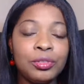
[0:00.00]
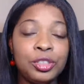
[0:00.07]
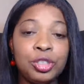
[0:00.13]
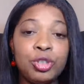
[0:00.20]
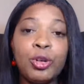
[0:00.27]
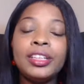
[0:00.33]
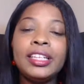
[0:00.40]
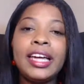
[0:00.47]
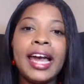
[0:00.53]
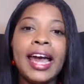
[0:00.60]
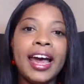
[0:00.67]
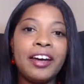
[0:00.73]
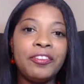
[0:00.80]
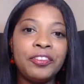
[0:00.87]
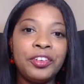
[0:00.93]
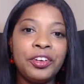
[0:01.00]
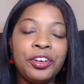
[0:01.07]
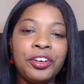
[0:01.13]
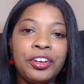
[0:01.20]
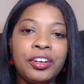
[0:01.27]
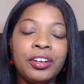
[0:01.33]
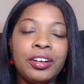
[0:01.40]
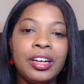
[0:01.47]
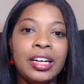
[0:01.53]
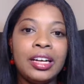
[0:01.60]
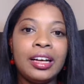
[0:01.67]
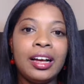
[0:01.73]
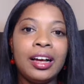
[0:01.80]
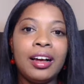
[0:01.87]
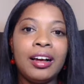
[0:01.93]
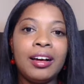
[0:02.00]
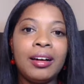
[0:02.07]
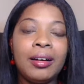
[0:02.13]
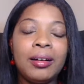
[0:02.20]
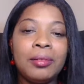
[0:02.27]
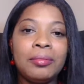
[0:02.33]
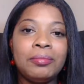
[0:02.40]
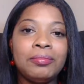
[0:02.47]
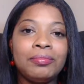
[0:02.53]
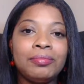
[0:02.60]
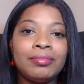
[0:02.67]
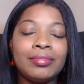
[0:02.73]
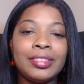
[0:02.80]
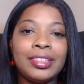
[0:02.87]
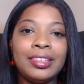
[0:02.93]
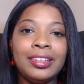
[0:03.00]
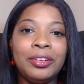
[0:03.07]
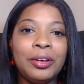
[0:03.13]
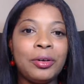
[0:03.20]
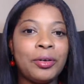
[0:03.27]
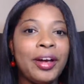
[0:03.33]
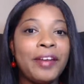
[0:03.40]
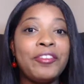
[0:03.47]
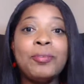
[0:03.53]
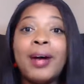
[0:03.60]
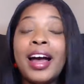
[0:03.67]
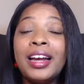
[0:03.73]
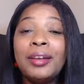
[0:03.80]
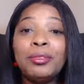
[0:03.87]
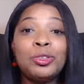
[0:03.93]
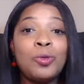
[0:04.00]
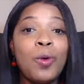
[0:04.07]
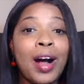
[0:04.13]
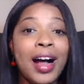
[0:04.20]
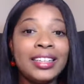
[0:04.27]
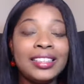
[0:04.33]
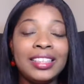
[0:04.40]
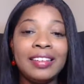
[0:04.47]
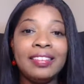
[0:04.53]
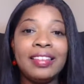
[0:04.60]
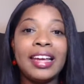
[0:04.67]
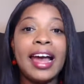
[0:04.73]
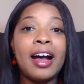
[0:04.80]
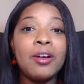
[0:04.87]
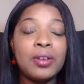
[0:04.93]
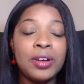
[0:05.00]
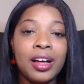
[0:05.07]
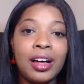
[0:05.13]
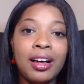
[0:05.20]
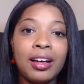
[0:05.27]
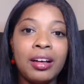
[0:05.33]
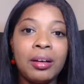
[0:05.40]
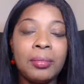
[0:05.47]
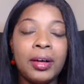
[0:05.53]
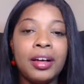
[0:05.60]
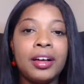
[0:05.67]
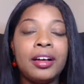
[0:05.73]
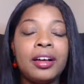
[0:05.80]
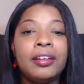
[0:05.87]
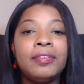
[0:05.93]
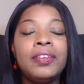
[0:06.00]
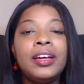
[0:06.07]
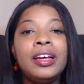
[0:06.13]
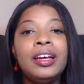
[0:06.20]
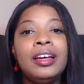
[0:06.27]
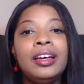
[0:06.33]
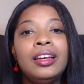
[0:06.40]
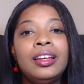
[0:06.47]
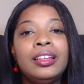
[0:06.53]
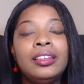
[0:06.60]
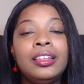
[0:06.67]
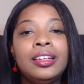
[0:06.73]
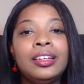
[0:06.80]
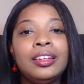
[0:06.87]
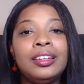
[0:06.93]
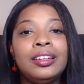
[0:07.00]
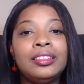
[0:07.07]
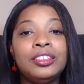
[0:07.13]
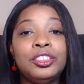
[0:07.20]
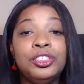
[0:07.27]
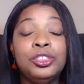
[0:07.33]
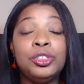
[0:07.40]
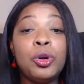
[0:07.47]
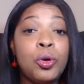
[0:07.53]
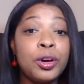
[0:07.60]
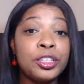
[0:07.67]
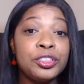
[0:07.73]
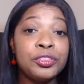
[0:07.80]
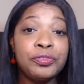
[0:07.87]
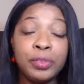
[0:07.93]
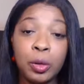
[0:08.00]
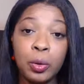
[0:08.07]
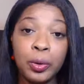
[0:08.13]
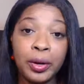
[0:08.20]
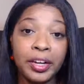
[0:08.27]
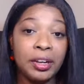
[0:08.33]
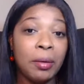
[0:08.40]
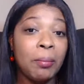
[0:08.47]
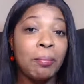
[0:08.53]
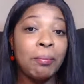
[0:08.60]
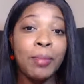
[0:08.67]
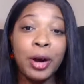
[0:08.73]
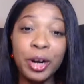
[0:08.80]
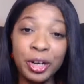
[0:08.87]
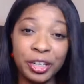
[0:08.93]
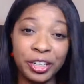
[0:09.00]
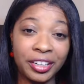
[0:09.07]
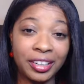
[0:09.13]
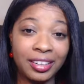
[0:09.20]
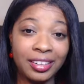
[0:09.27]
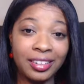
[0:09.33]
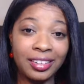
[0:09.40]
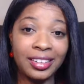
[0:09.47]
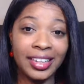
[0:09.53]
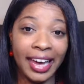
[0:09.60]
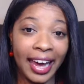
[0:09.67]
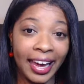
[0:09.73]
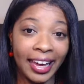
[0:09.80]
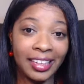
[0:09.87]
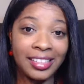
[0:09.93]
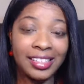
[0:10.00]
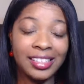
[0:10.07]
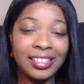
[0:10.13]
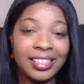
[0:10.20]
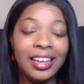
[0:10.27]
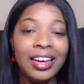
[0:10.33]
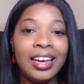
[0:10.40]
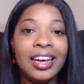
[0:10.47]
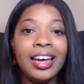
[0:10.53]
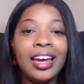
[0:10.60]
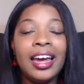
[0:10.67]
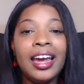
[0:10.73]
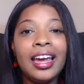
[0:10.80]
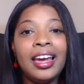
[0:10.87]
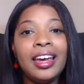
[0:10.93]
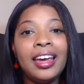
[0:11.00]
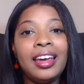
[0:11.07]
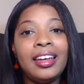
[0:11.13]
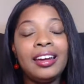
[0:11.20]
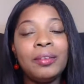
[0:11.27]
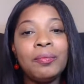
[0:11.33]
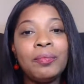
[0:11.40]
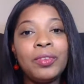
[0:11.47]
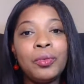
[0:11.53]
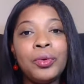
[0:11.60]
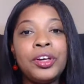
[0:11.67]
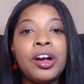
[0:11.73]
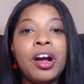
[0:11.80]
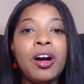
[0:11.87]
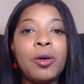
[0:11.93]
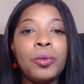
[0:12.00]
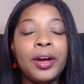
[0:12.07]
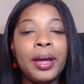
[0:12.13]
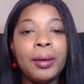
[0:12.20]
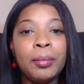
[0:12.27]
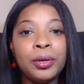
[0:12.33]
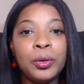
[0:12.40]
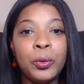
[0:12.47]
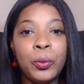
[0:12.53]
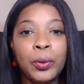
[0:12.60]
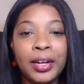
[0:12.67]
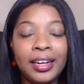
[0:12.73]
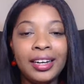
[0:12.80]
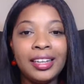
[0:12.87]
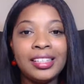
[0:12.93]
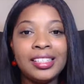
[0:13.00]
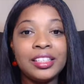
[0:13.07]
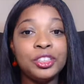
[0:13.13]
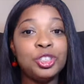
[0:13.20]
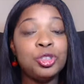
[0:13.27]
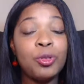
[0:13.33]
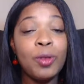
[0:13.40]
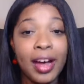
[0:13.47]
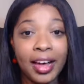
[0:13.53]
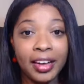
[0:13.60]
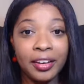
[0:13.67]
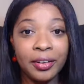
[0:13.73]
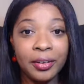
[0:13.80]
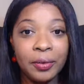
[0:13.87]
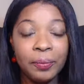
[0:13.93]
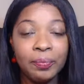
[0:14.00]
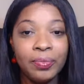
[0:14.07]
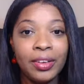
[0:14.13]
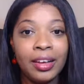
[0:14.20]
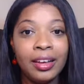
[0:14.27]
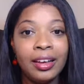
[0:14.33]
shortly after, everybody was watching the outcome of the George Floyd murder case. And we all were able to witness the trial